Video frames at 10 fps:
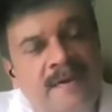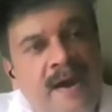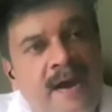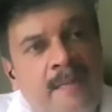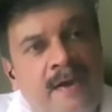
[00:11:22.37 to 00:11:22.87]

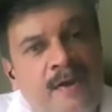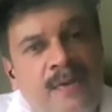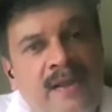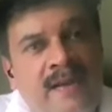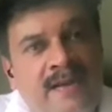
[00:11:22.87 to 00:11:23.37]
remarkably
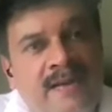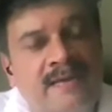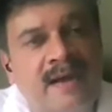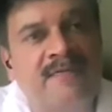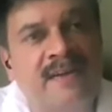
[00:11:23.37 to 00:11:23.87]
doing in
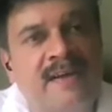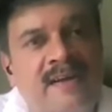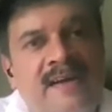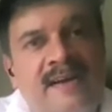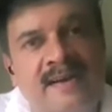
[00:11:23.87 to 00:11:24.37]

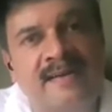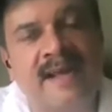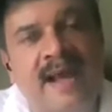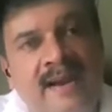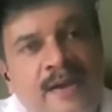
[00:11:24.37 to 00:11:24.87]
African countries,
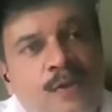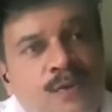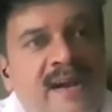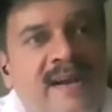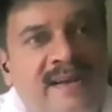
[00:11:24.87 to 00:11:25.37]
can they
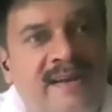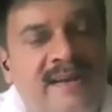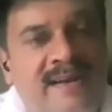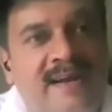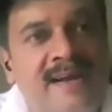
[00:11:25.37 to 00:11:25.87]
do that in
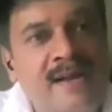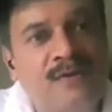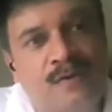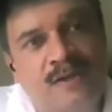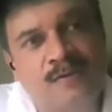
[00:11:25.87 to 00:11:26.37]
India?
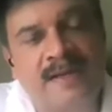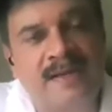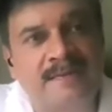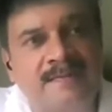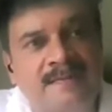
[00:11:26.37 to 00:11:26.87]
Suresh
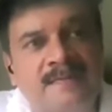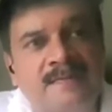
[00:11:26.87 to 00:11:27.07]
bhai,